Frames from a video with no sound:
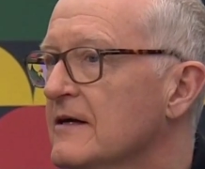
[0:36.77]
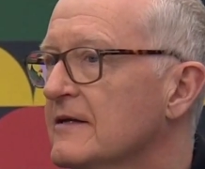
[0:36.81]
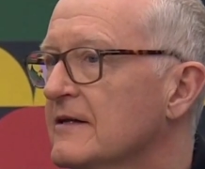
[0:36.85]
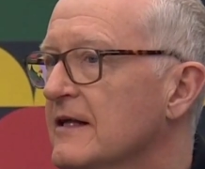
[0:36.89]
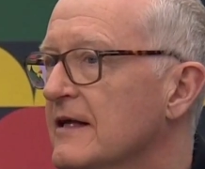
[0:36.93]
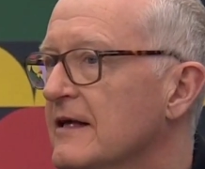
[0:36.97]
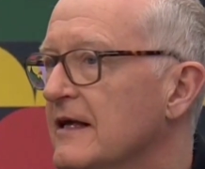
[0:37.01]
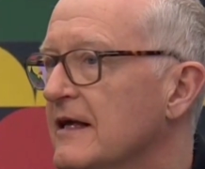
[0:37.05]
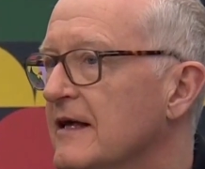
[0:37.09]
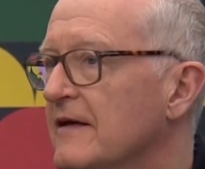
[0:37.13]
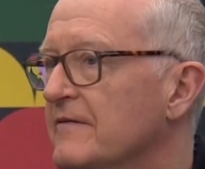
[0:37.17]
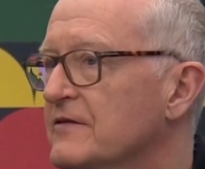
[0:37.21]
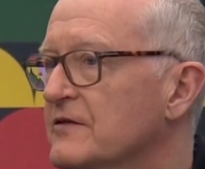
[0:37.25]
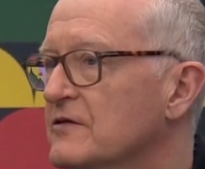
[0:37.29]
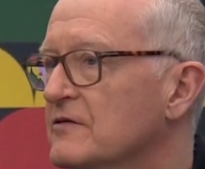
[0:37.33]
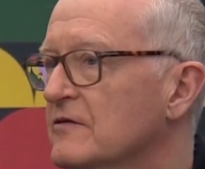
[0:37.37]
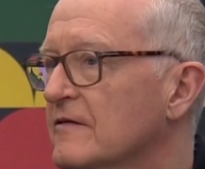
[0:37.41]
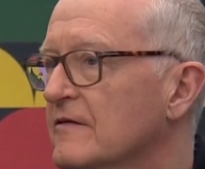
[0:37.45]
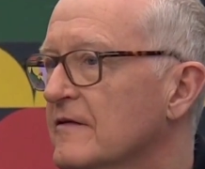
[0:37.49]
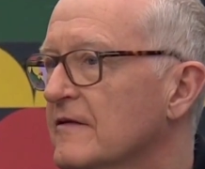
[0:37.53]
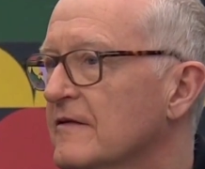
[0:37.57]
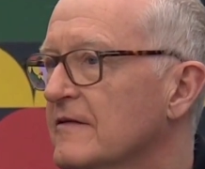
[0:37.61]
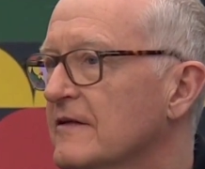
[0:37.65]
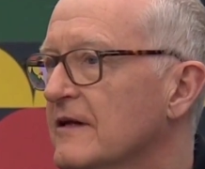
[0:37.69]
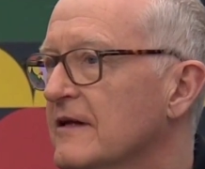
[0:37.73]
They have
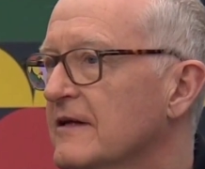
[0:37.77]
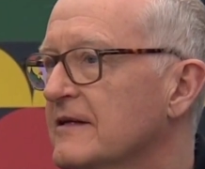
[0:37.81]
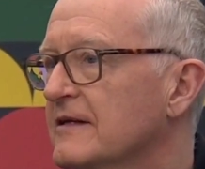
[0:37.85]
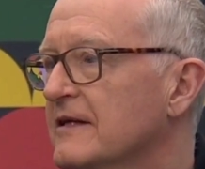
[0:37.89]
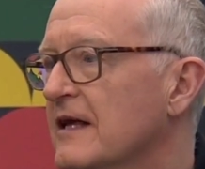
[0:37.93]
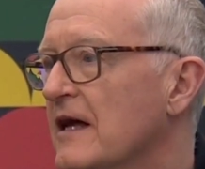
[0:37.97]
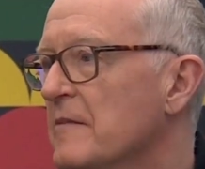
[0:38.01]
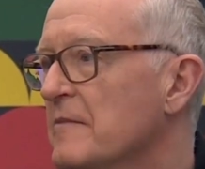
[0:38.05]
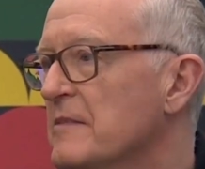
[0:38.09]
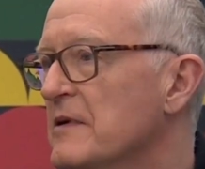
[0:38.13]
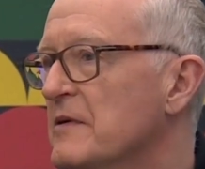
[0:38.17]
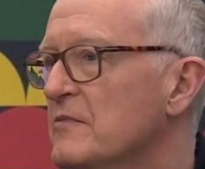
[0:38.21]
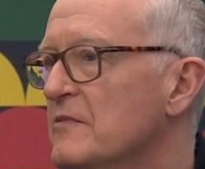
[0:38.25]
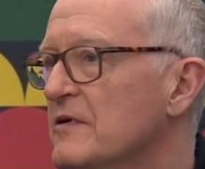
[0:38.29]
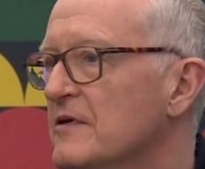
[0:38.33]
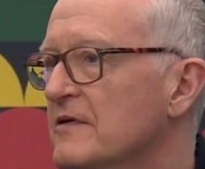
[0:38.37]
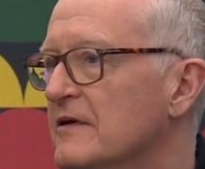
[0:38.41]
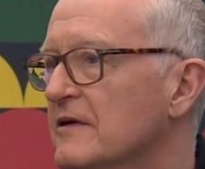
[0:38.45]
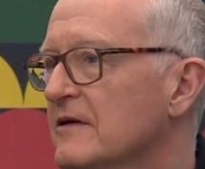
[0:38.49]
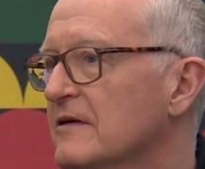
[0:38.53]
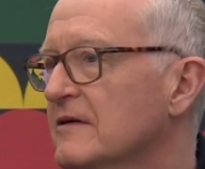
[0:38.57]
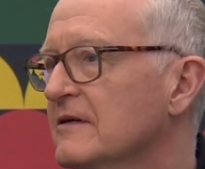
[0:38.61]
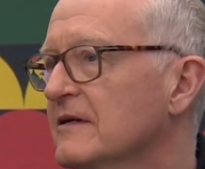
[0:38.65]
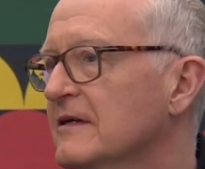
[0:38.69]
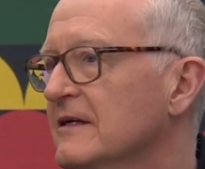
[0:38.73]
they come in with
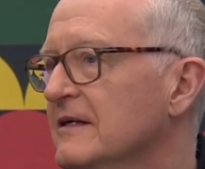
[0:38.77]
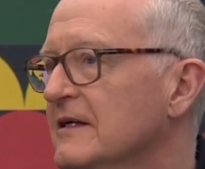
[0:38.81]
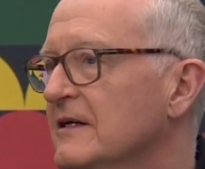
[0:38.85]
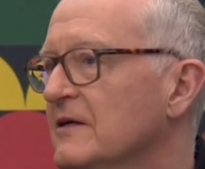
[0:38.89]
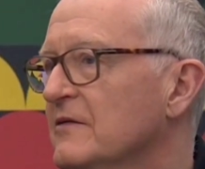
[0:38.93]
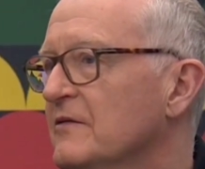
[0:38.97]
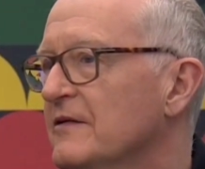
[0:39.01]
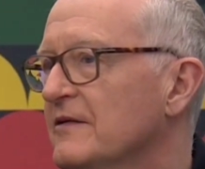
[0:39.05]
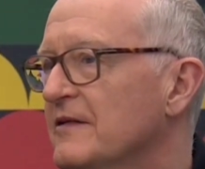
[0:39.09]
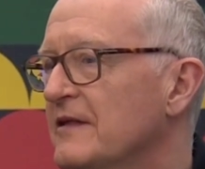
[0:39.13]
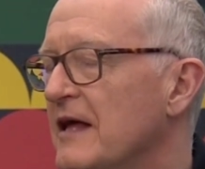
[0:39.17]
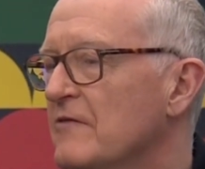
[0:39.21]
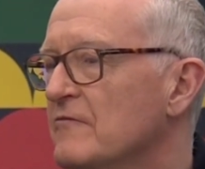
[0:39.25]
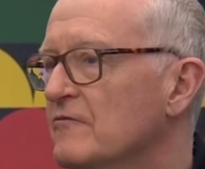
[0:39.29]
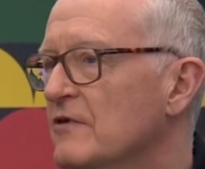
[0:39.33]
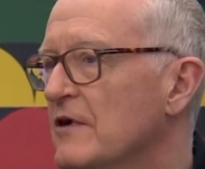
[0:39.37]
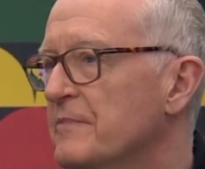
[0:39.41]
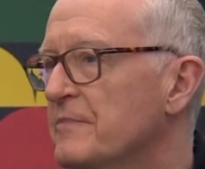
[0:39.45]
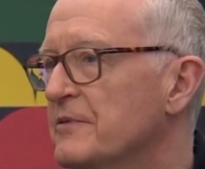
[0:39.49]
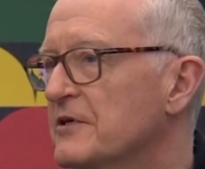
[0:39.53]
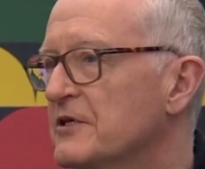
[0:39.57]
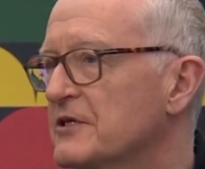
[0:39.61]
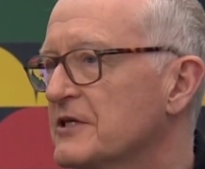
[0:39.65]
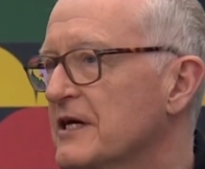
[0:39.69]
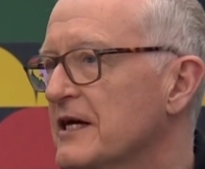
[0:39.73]
that
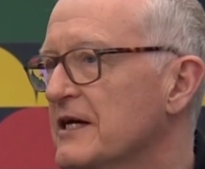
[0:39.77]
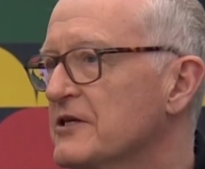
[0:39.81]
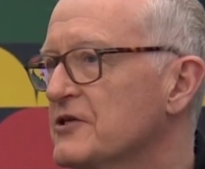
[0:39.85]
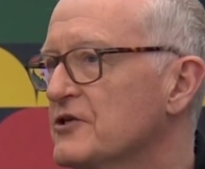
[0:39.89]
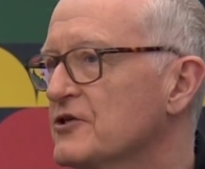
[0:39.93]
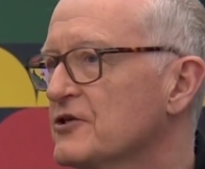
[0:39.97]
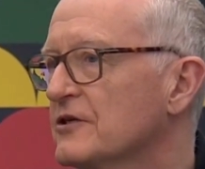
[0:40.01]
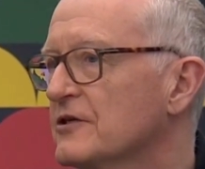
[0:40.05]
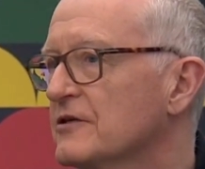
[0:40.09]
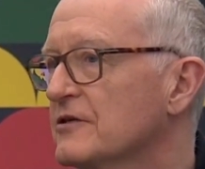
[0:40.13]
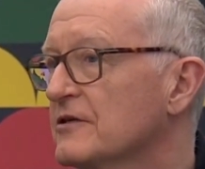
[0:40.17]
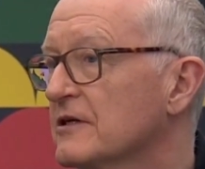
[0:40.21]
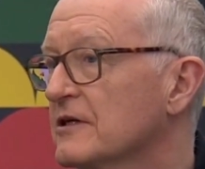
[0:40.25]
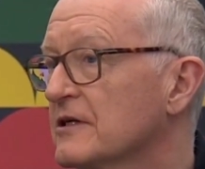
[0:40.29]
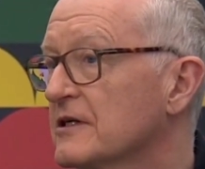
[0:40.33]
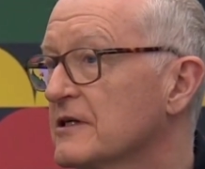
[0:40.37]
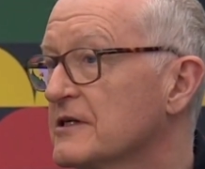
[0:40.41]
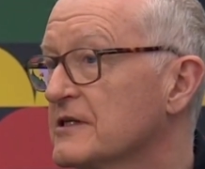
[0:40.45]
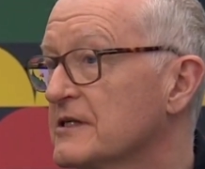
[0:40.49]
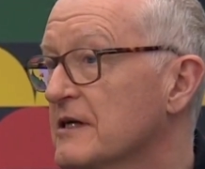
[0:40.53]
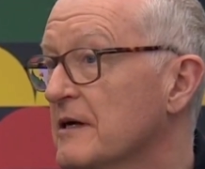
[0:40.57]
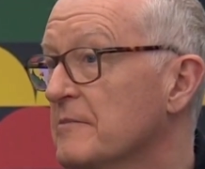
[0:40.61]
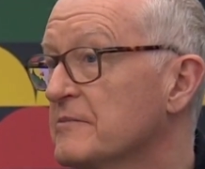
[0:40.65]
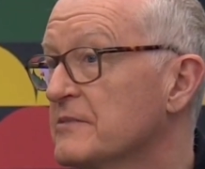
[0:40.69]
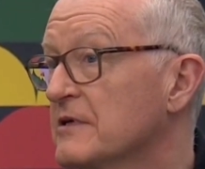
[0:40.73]
reputation that
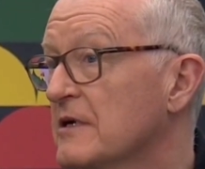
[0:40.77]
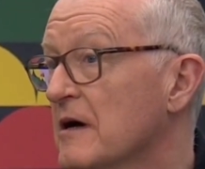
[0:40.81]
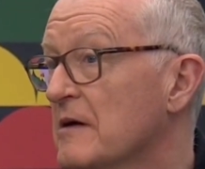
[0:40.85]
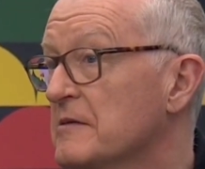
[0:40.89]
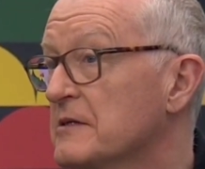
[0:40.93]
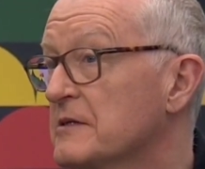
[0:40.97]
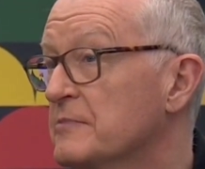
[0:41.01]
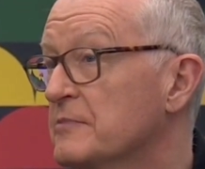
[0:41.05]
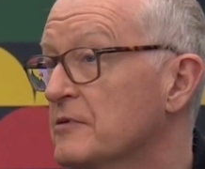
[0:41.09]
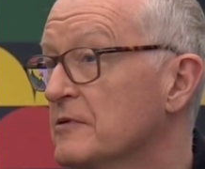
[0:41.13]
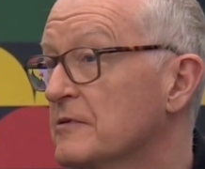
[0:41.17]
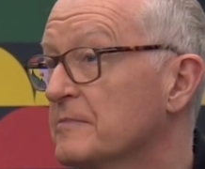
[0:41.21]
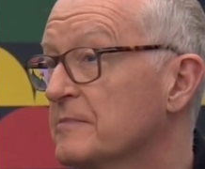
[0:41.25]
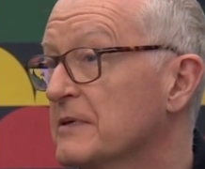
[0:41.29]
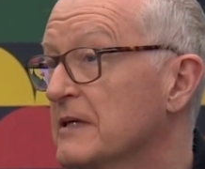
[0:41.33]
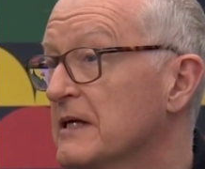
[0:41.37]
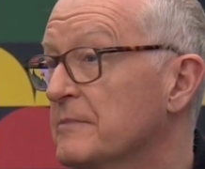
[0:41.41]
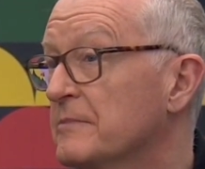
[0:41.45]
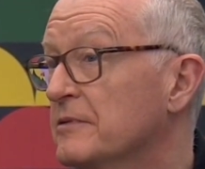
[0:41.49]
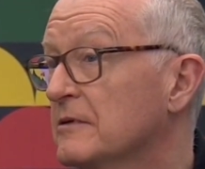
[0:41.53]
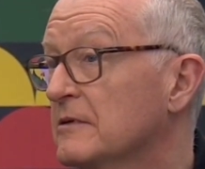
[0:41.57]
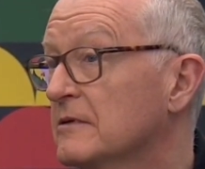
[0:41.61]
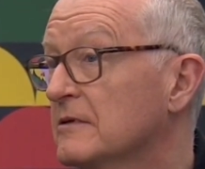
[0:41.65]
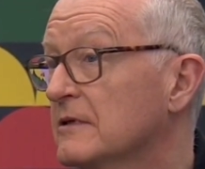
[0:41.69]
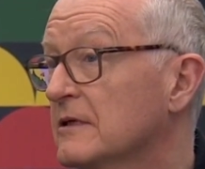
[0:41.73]
can sometimes put
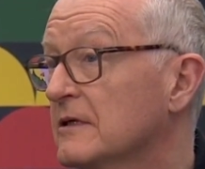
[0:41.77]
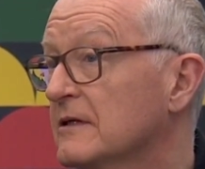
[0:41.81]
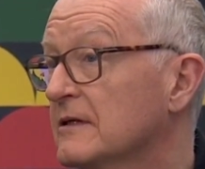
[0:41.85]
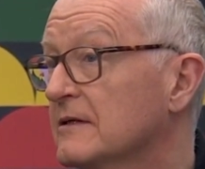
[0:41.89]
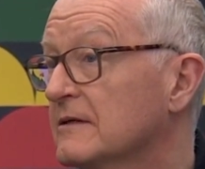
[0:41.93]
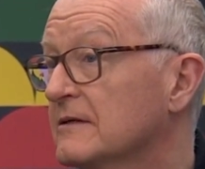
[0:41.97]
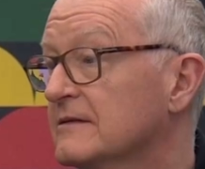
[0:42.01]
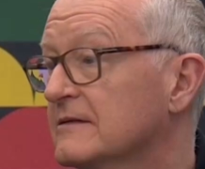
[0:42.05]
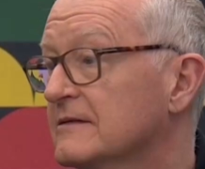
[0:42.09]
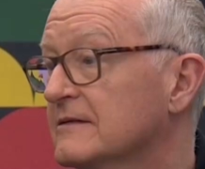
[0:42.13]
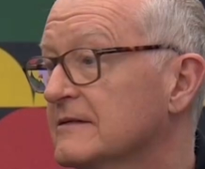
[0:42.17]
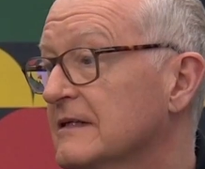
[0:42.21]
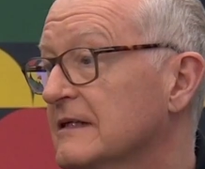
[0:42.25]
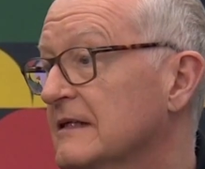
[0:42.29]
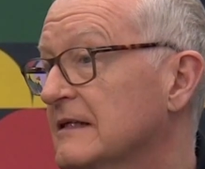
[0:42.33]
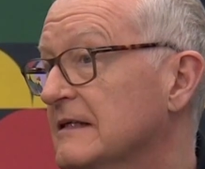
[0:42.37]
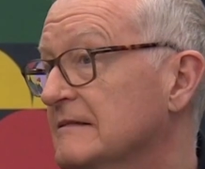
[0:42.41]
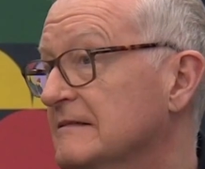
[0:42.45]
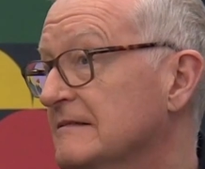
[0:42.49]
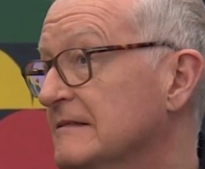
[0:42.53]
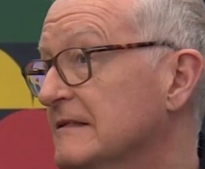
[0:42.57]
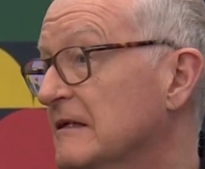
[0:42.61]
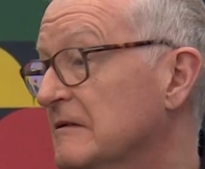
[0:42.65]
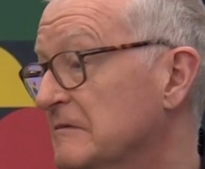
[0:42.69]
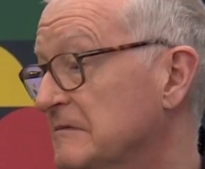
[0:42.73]
people,
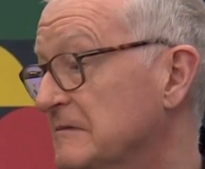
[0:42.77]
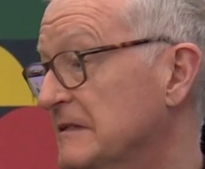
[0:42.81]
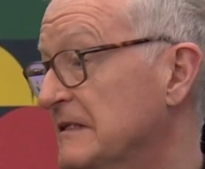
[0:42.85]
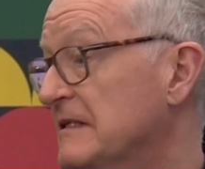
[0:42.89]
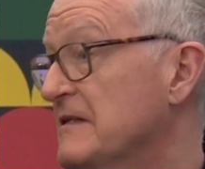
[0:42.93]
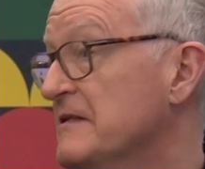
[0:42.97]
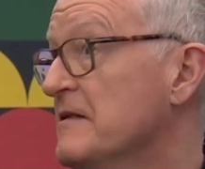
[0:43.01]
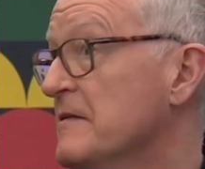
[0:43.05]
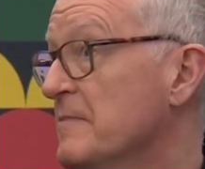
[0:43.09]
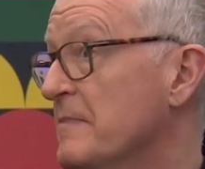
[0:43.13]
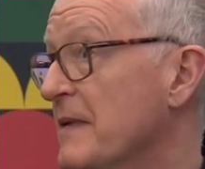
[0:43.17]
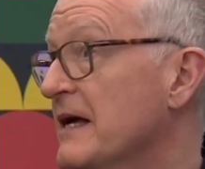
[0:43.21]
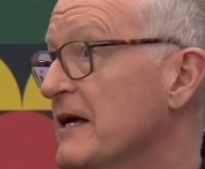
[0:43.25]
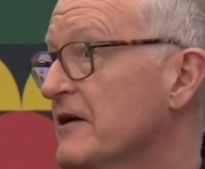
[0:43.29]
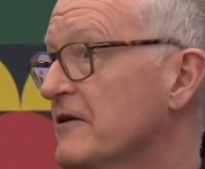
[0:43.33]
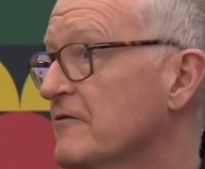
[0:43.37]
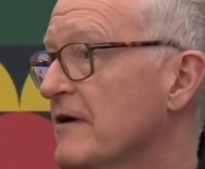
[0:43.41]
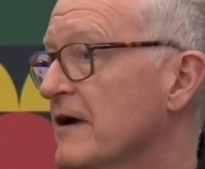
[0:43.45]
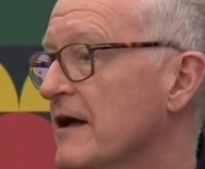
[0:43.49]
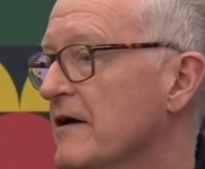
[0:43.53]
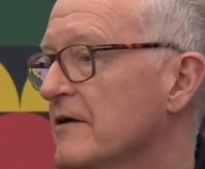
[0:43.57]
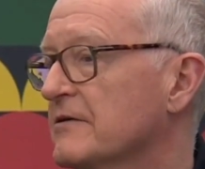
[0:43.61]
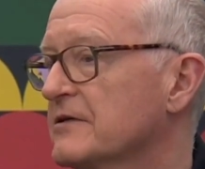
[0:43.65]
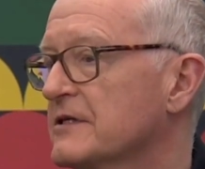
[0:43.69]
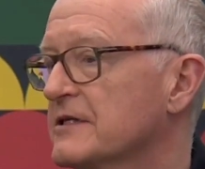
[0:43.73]
in the
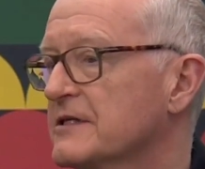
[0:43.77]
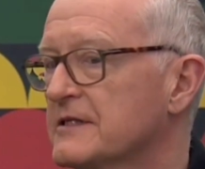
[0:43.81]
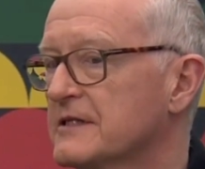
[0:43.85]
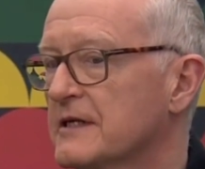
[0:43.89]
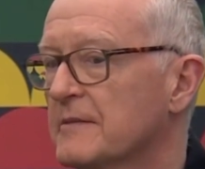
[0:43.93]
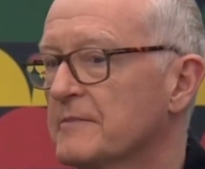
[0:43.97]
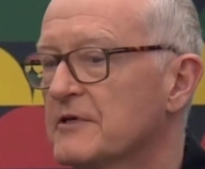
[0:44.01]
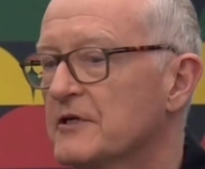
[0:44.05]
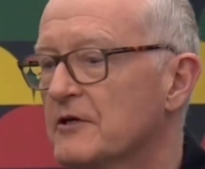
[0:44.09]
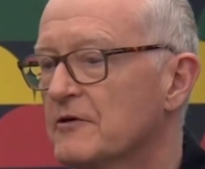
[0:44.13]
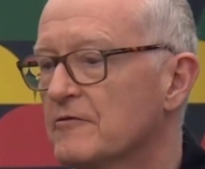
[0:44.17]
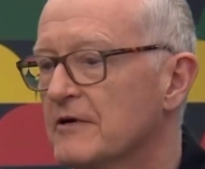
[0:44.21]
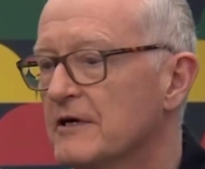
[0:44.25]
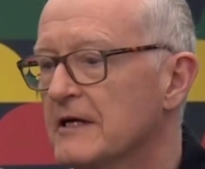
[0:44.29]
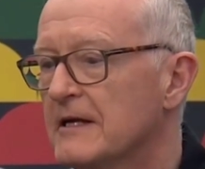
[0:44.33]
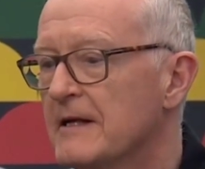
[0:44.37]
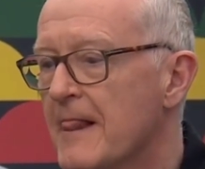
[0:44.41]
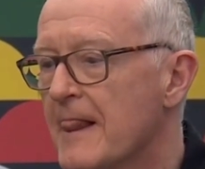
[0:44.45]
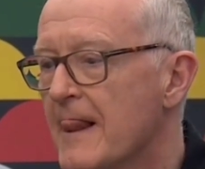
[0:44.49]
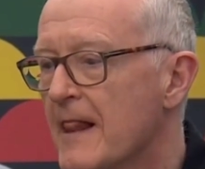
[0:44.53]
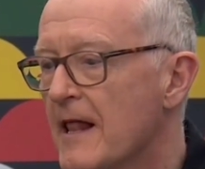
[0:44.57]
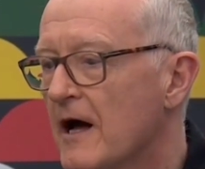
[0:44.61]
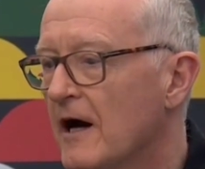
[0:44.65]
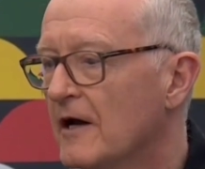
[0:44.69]
background to some degree.